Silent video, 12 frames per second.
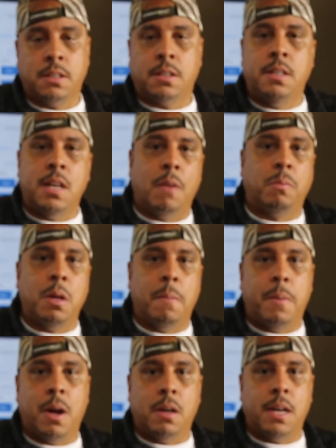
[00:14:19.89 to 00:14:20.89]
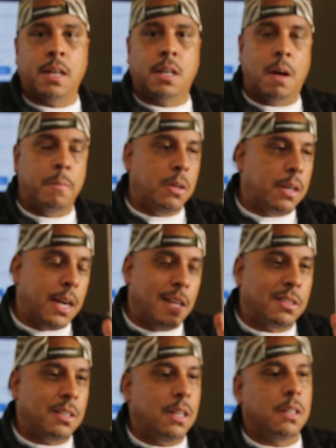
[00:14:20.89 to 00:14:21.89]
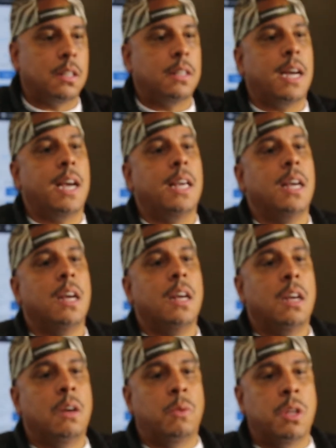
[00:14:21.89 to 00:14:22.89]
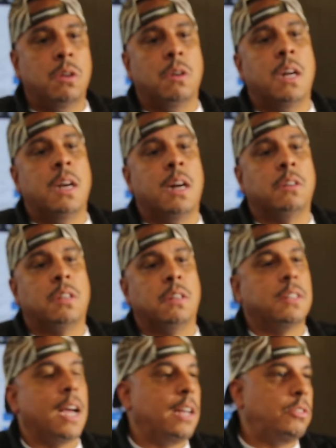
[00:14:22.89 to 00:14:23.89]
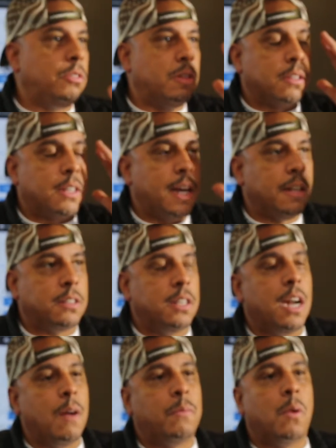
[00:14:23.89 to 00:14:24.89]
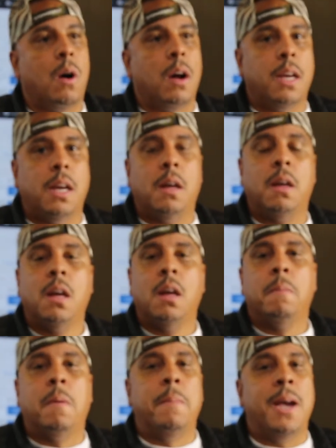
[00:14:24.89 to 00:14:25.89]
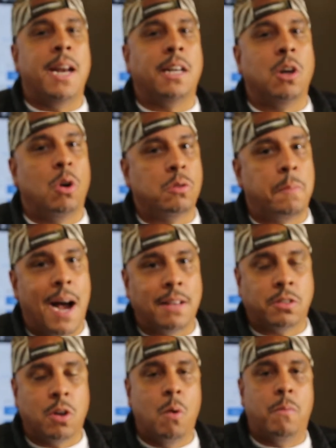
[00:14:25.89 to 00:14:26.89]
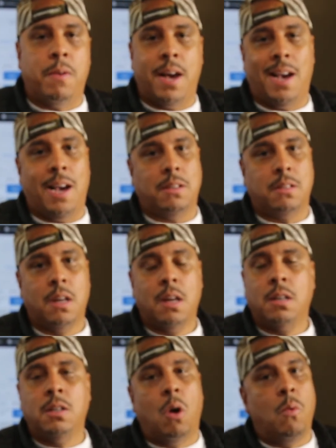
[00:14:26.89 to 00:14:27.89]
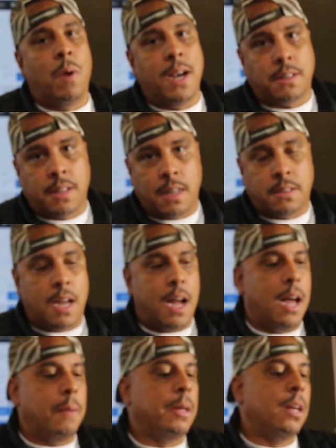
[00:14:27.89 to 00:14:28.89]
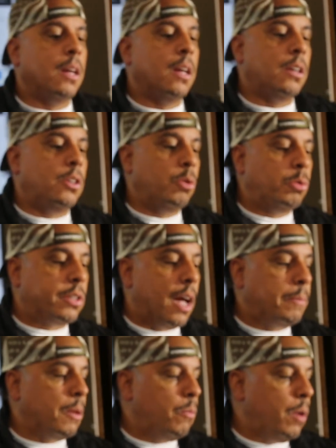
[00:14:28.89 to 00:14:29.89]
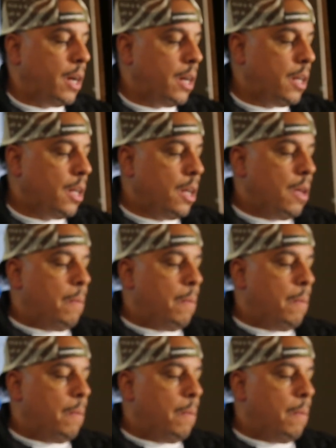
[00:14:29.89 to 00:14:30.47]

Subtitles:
It's definitely a better day coming. You can't see it today, and when you're in there, sometimes you just can't see that far ahead, but man, it goes by so fast. Don't waste that time. Do something with it.